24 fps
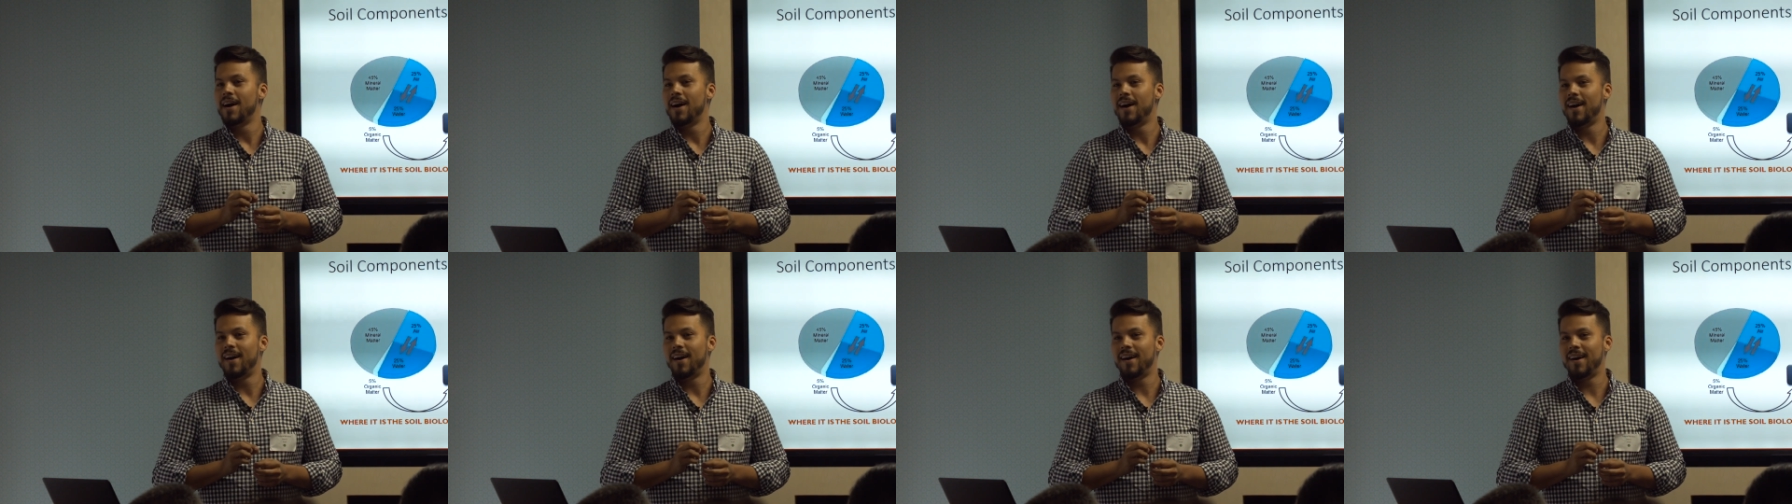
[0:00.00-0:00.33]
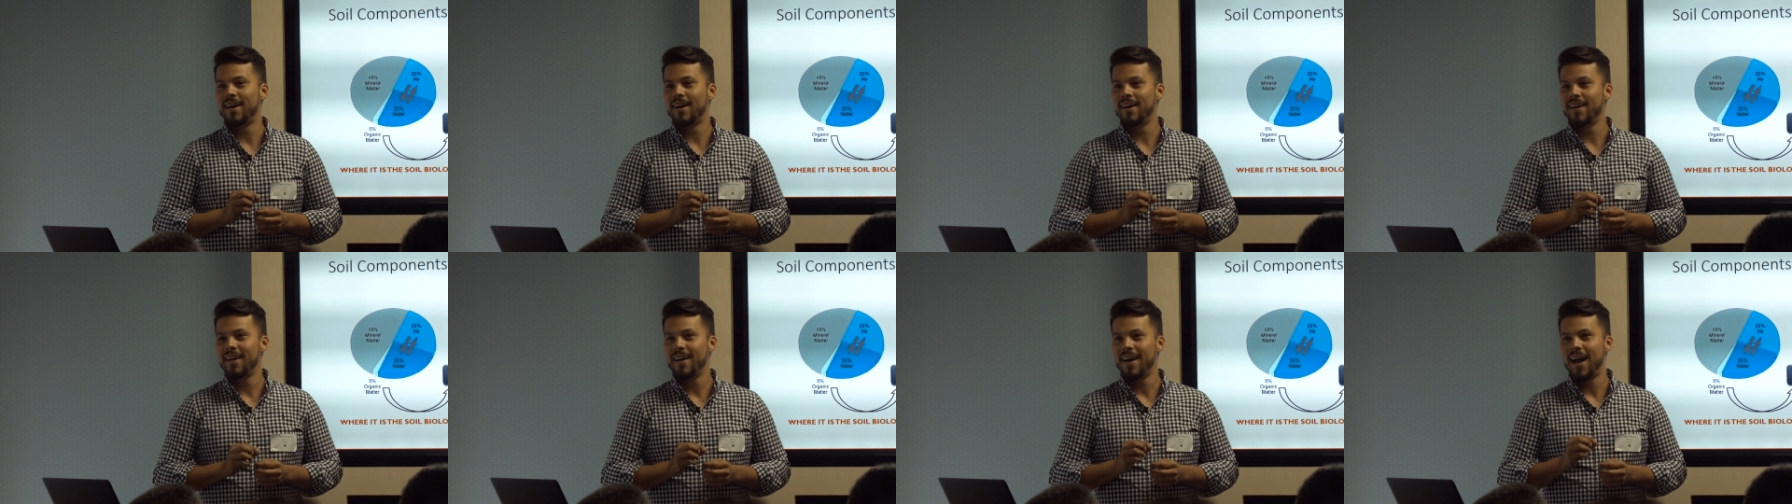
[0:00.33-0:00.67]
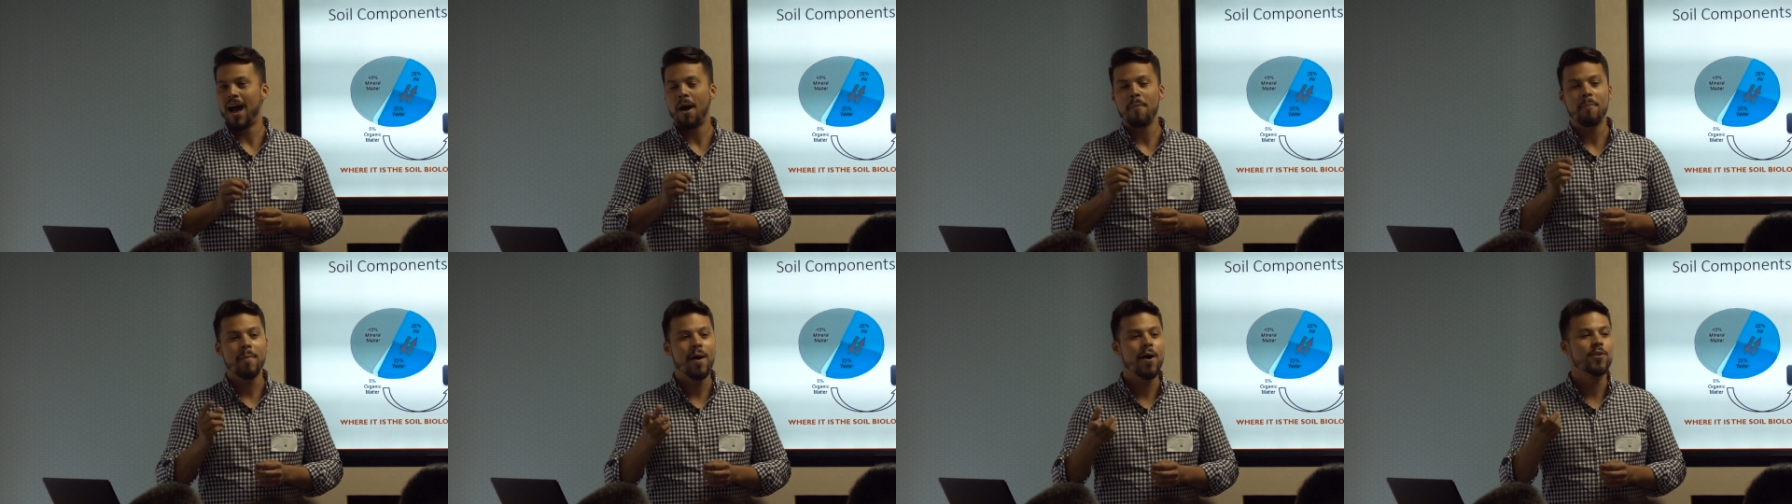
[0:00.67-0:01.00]
uh,
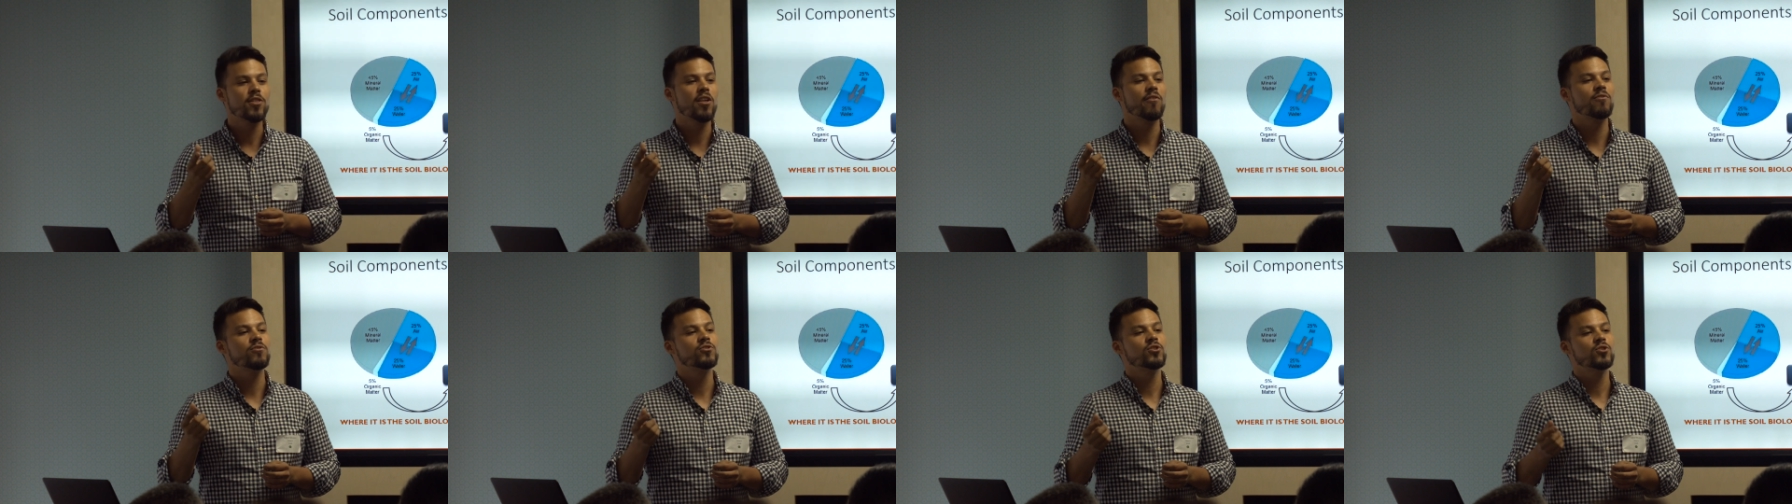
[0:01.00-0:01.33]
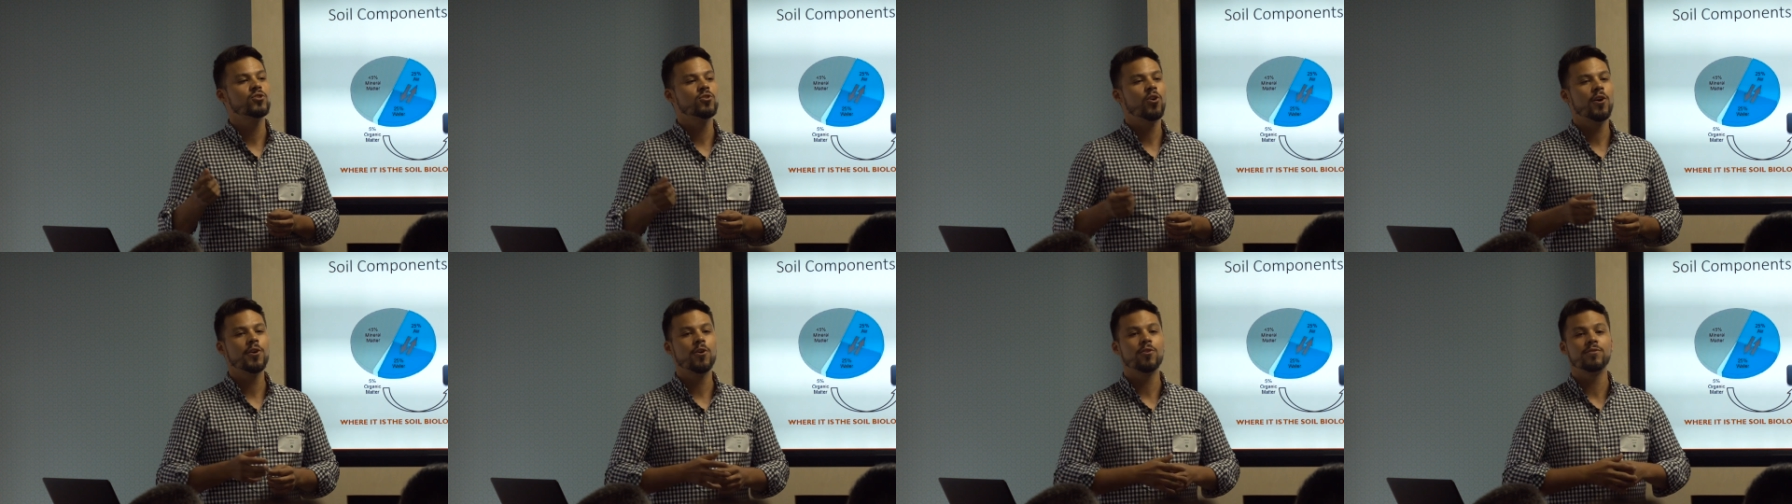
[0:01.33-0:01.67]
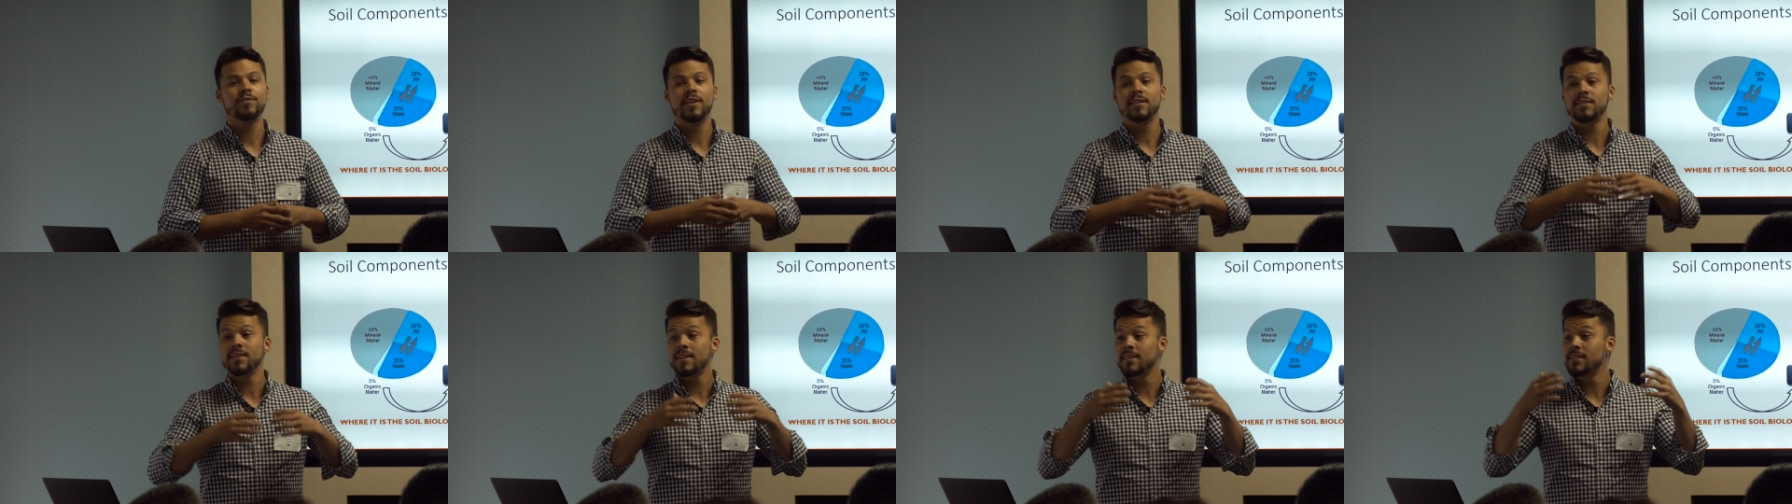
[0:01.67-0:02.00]
amount of soil
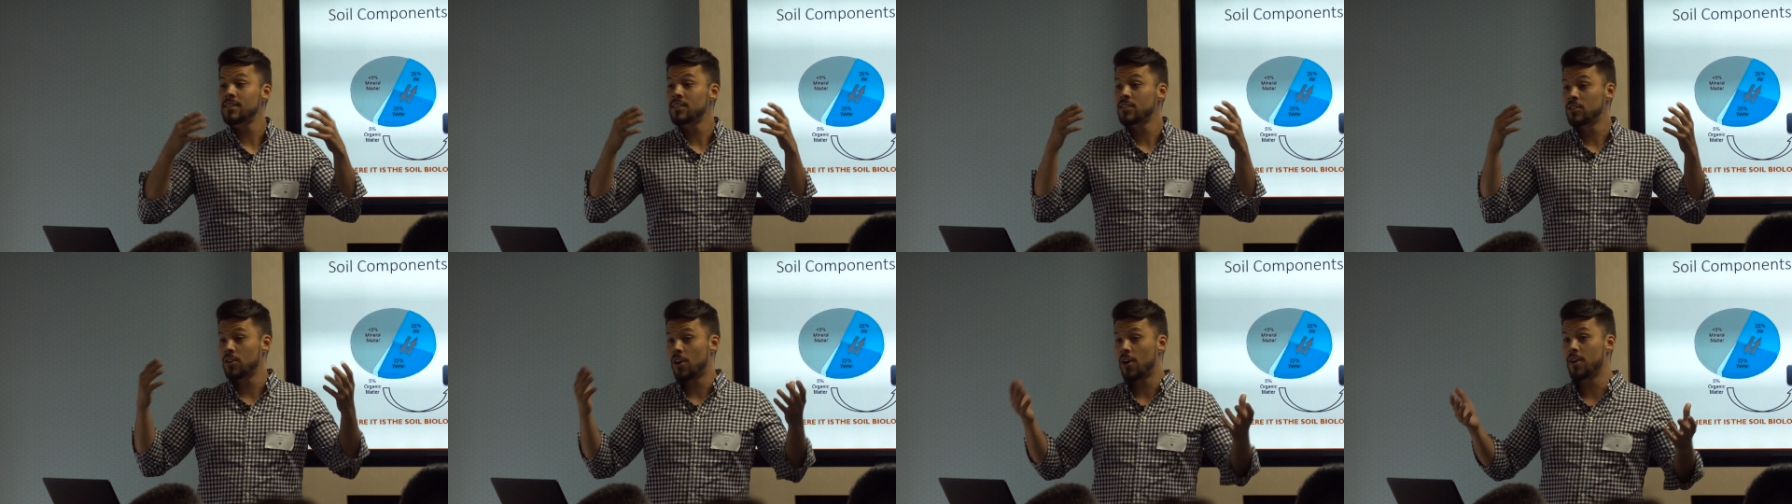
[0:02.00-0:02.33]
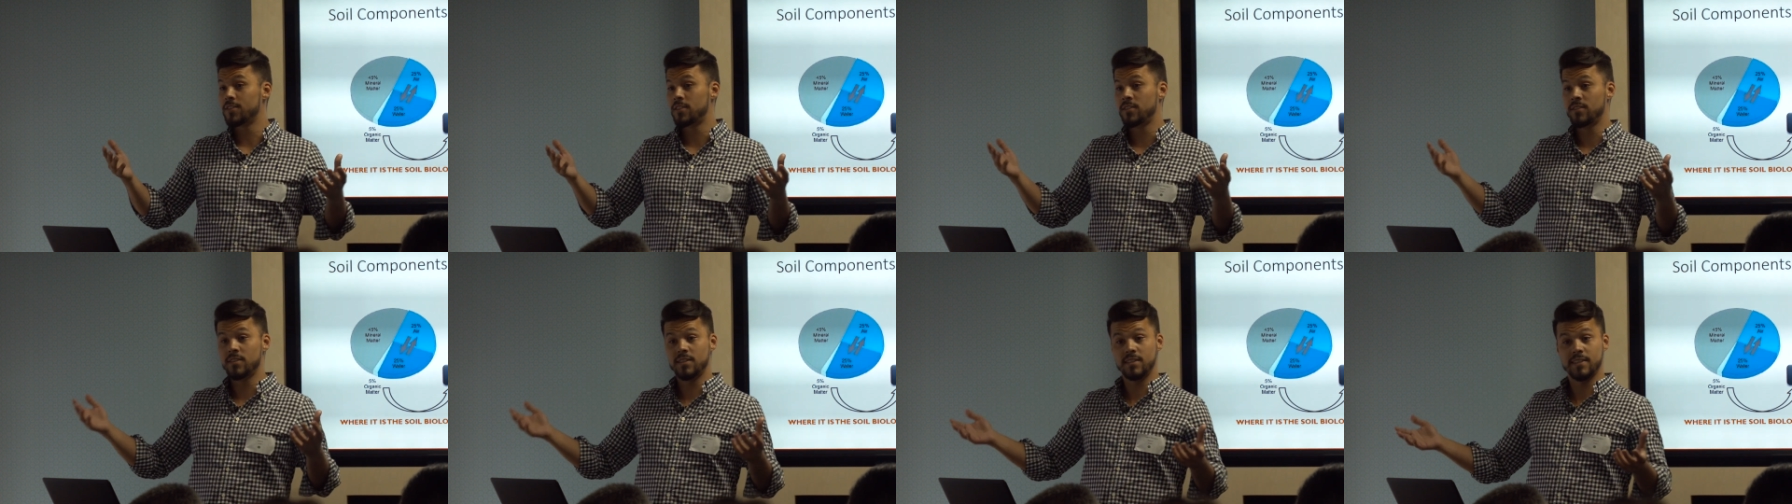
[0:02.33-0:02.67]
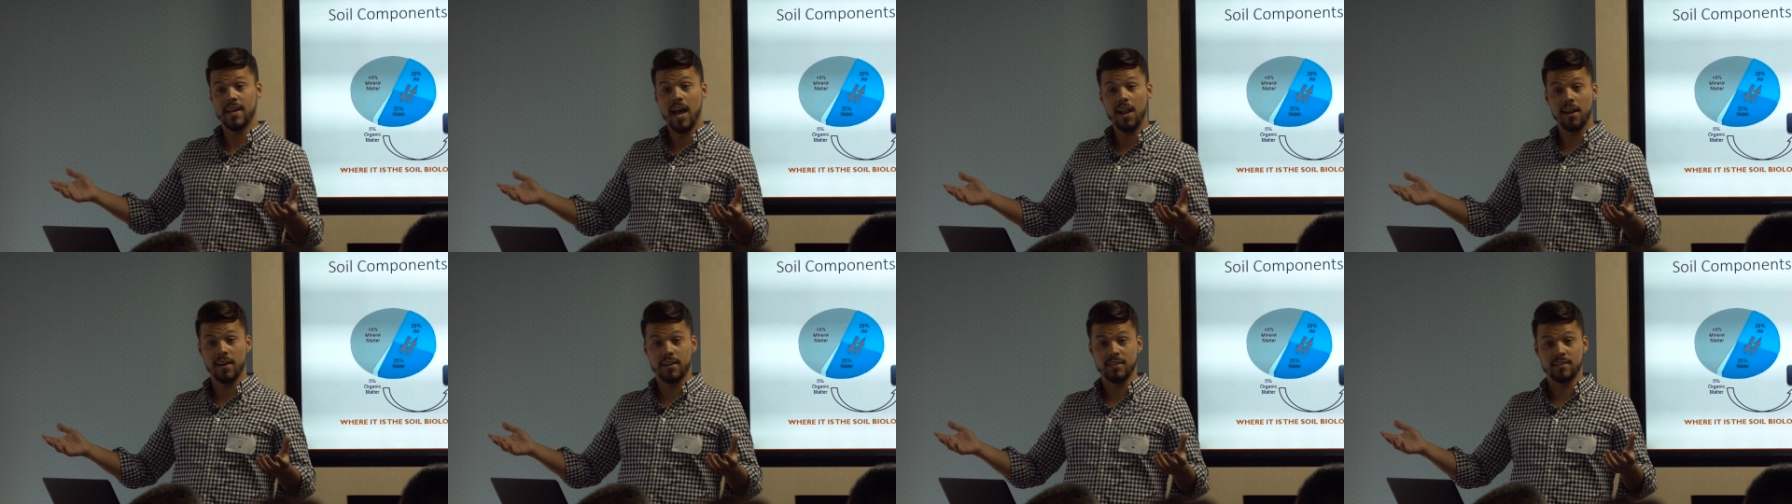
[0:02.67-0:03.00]
than the stars in this
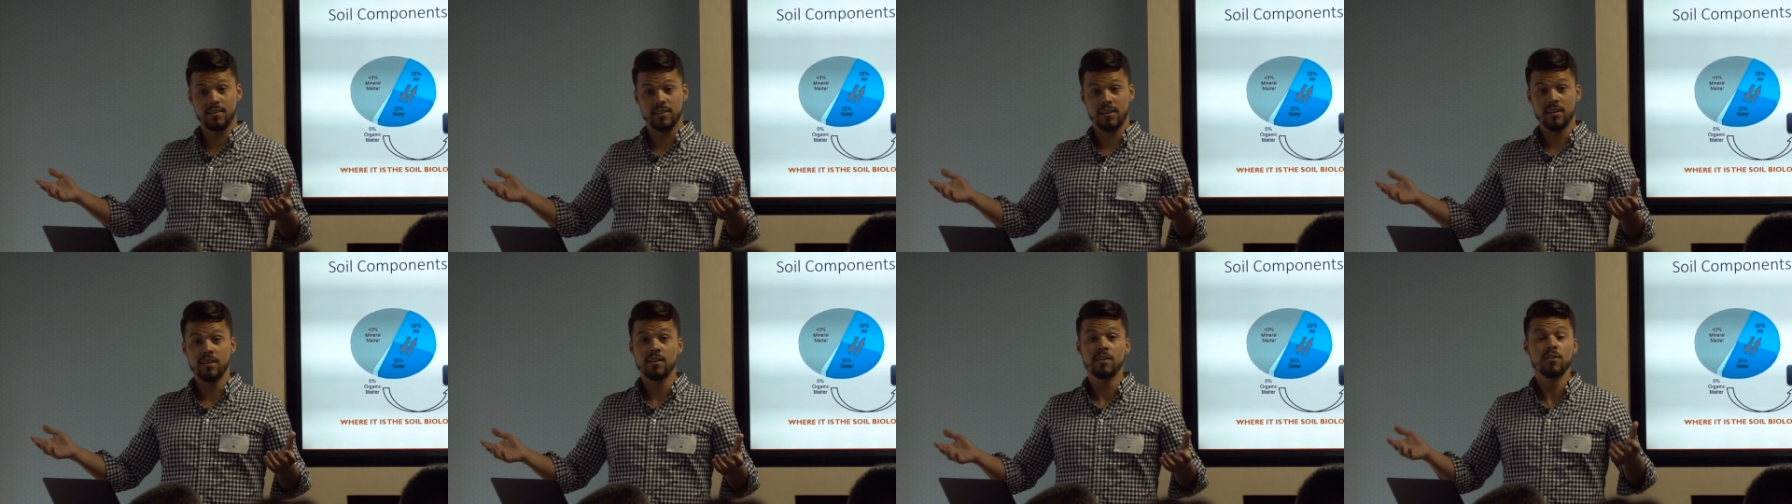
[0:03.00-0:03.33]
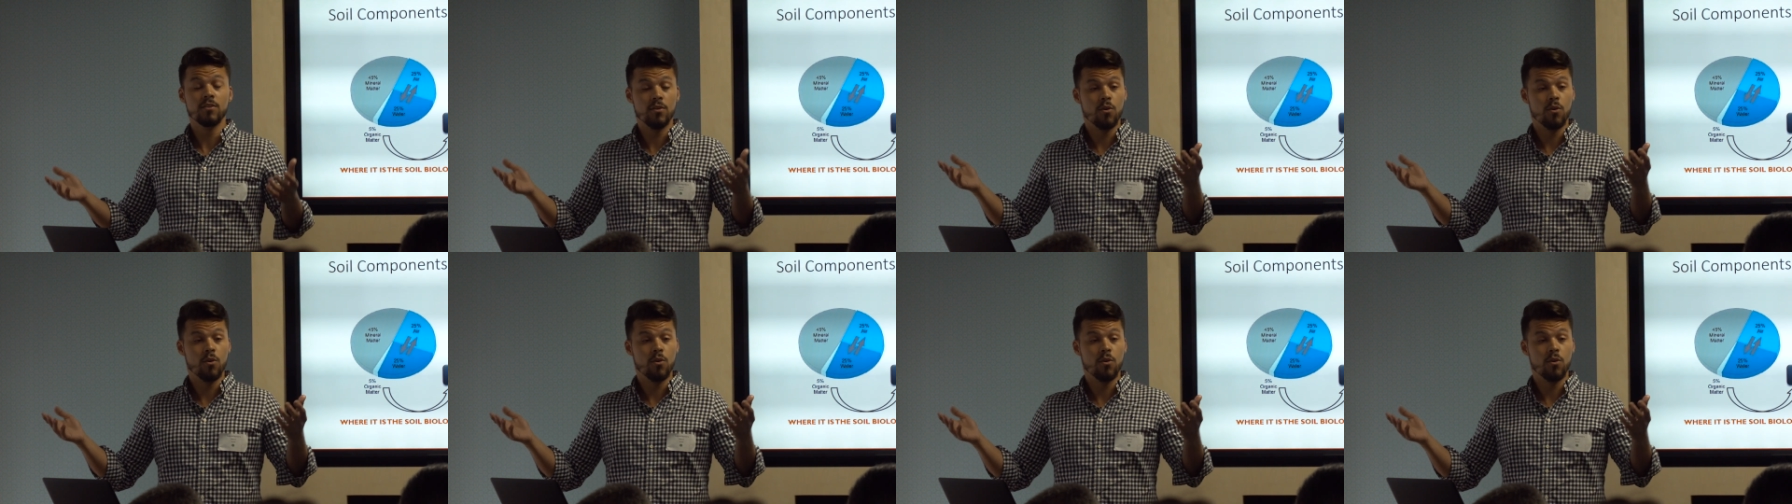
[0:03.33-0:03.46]
galaxy,